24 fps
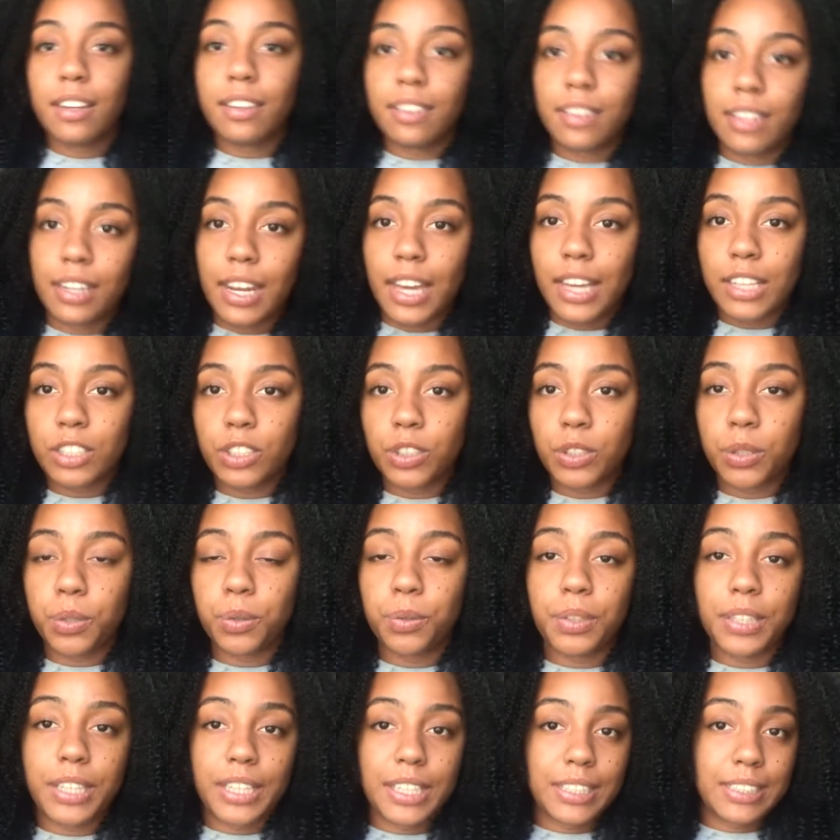The next two
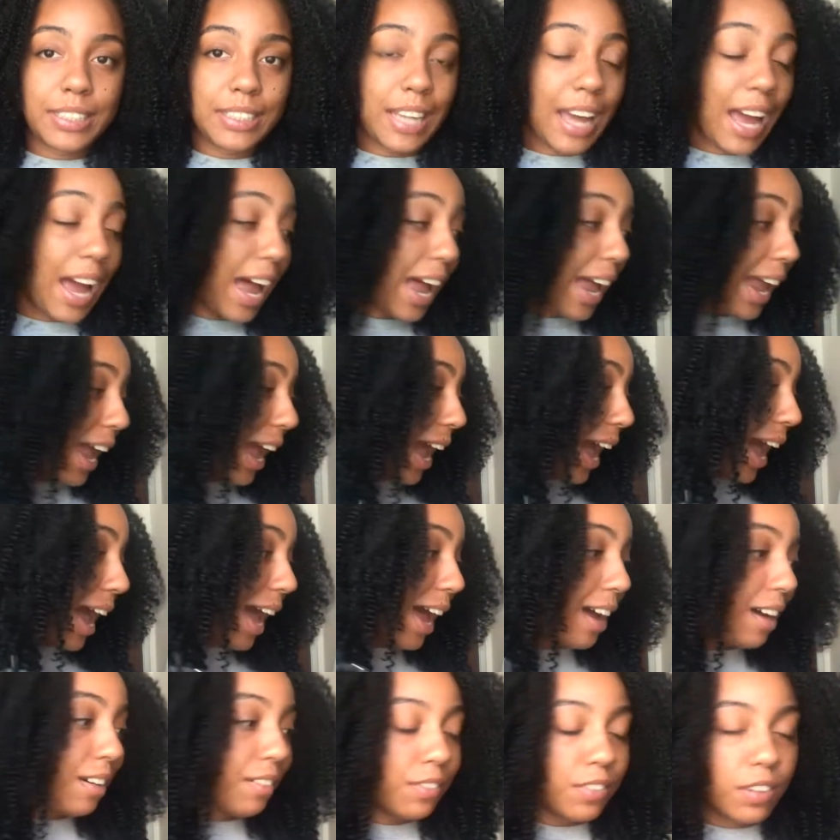things that I
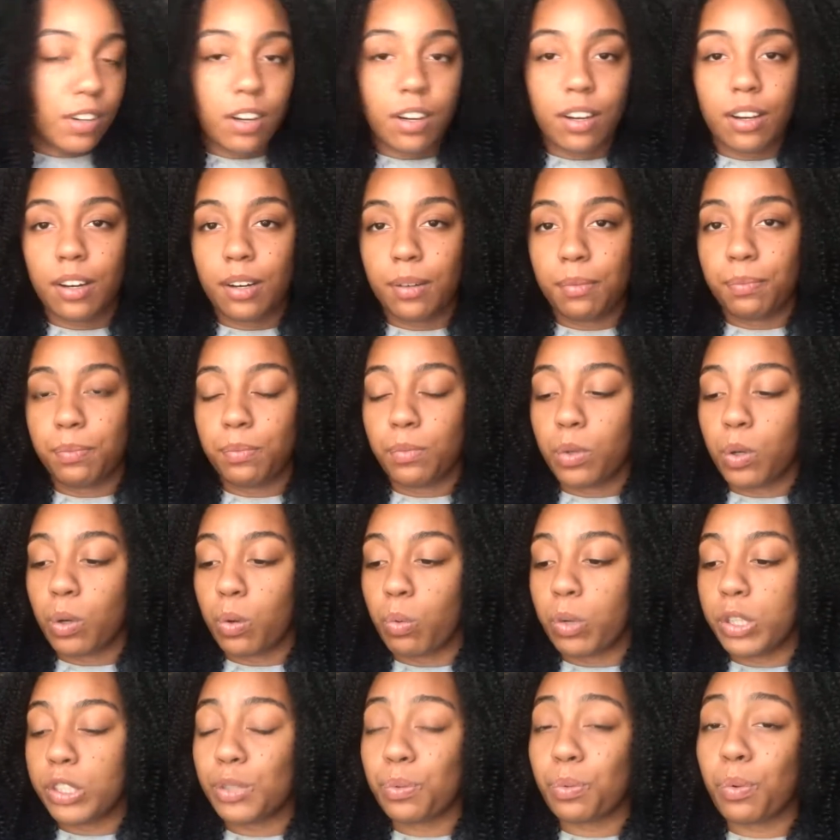have,
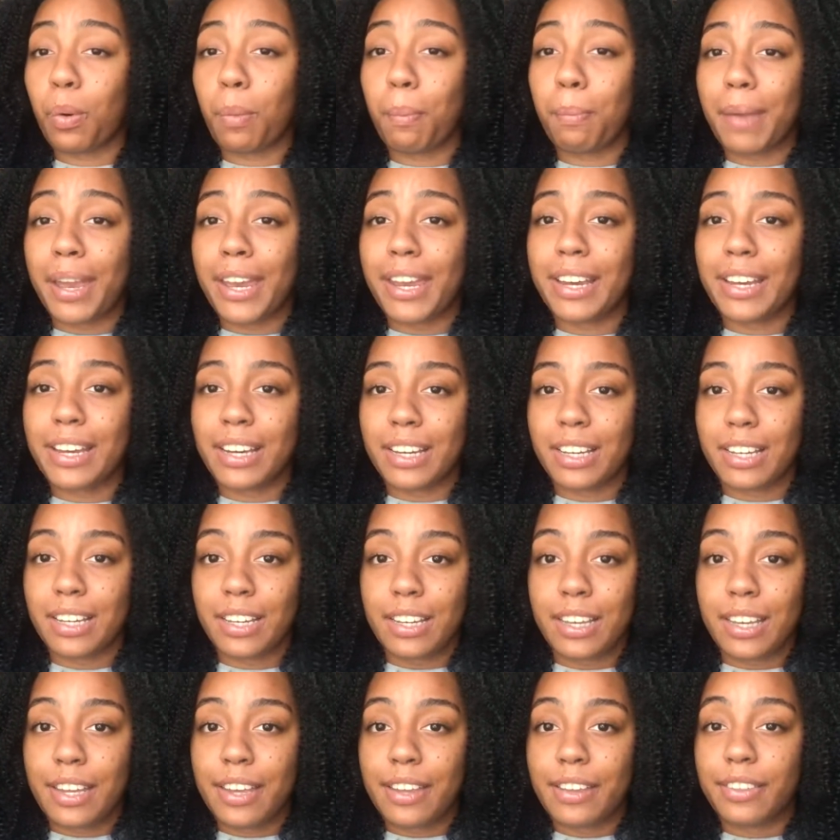which will make
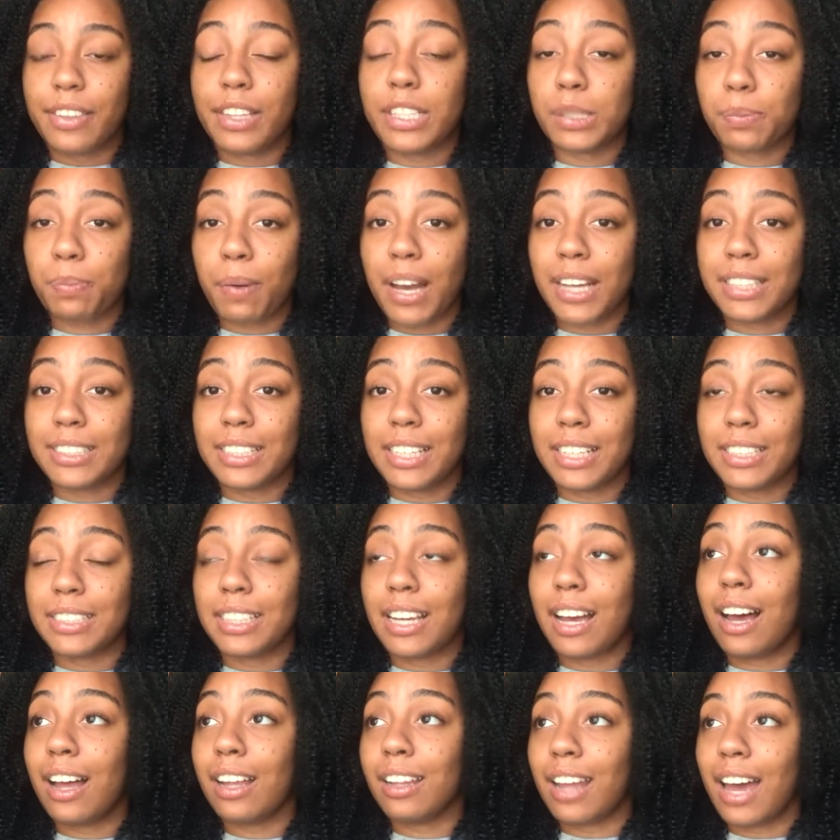this process
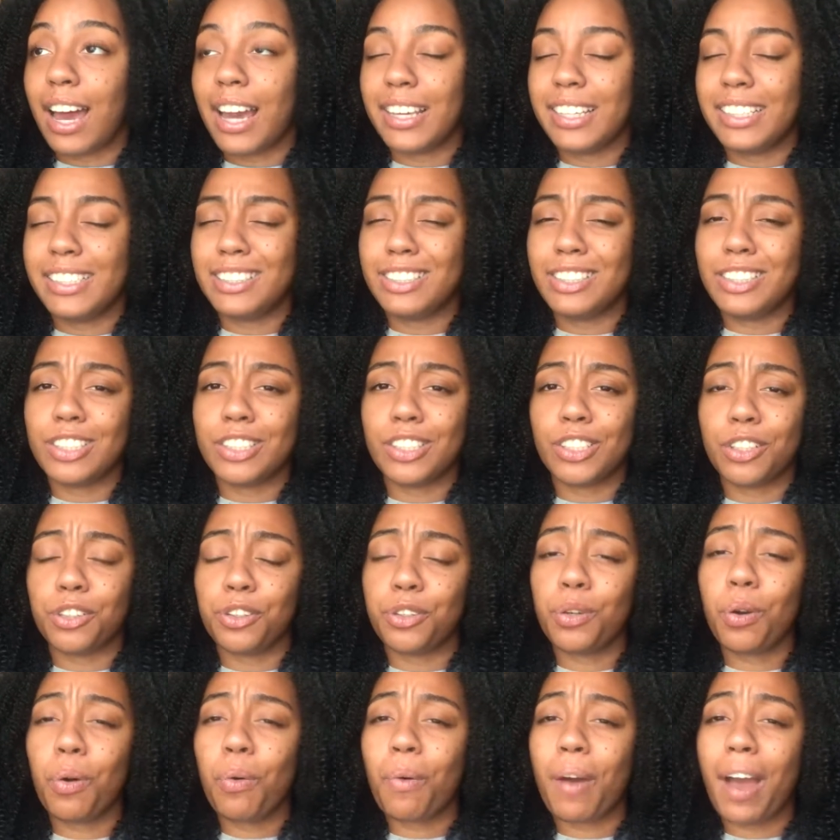a lot easier. You
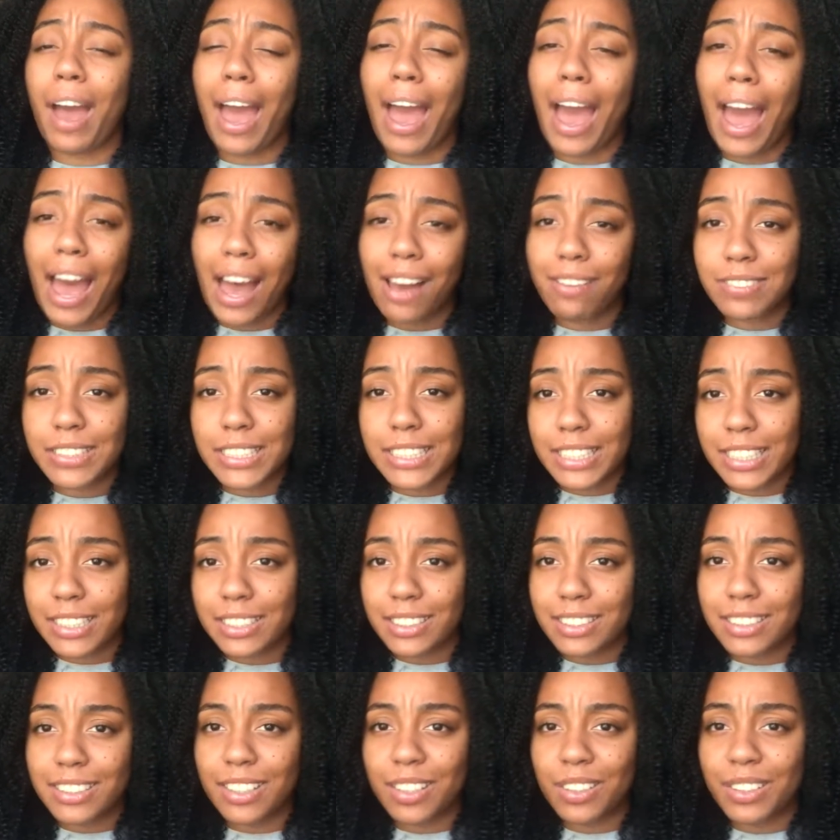don't have to
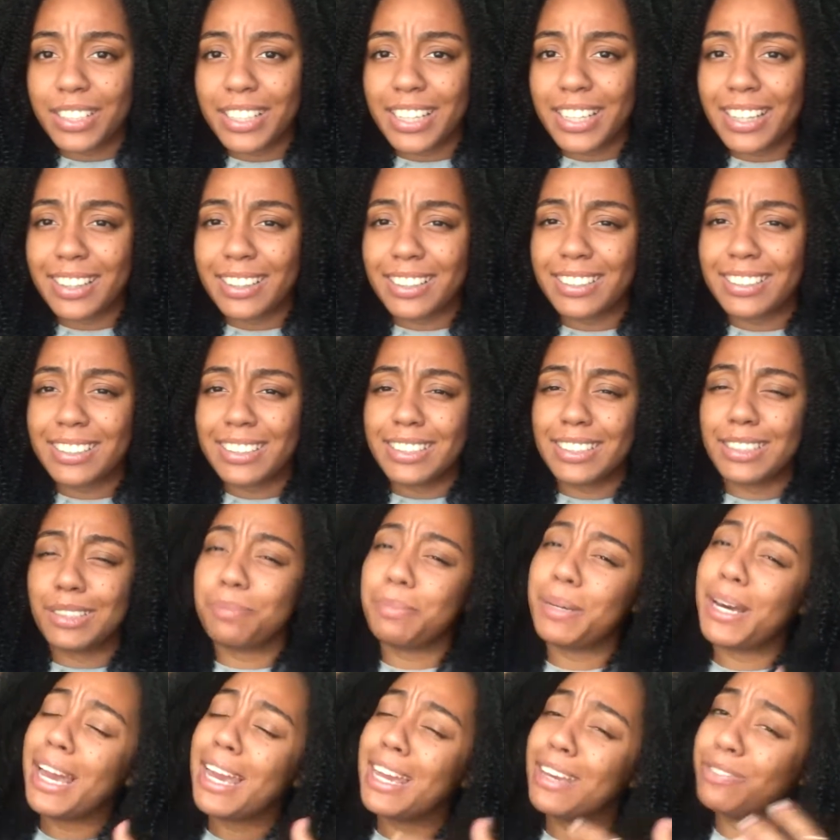necessarily get these things,
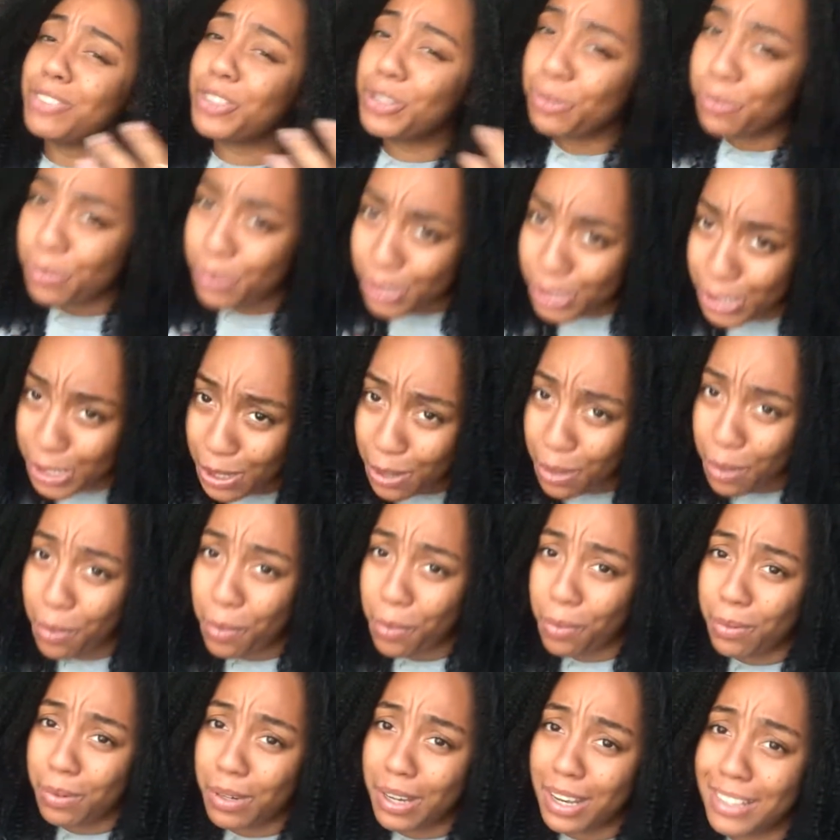but if you
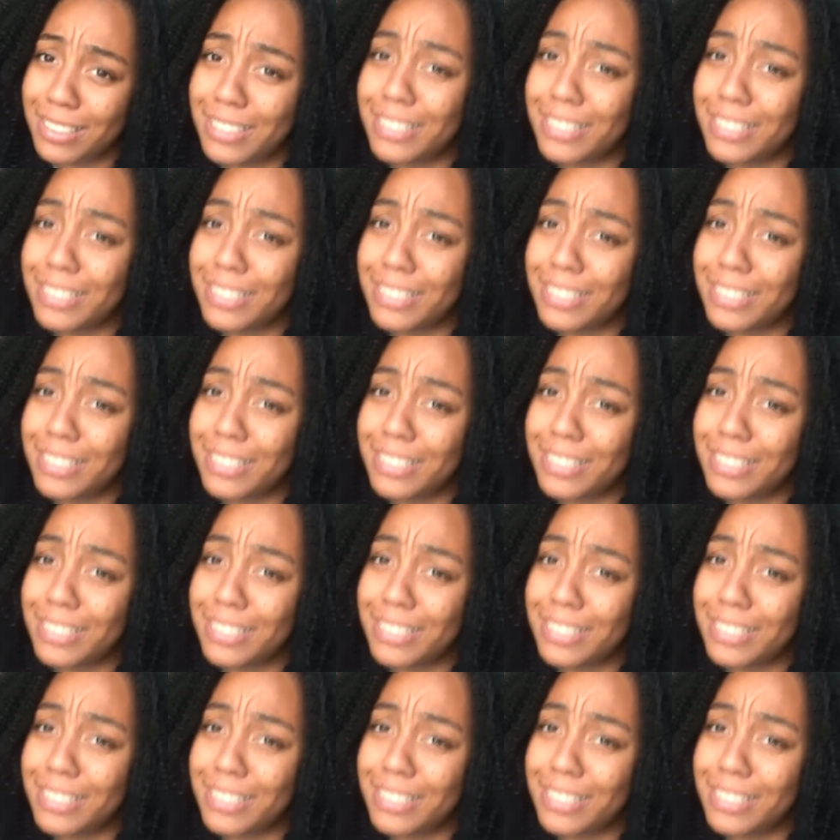do,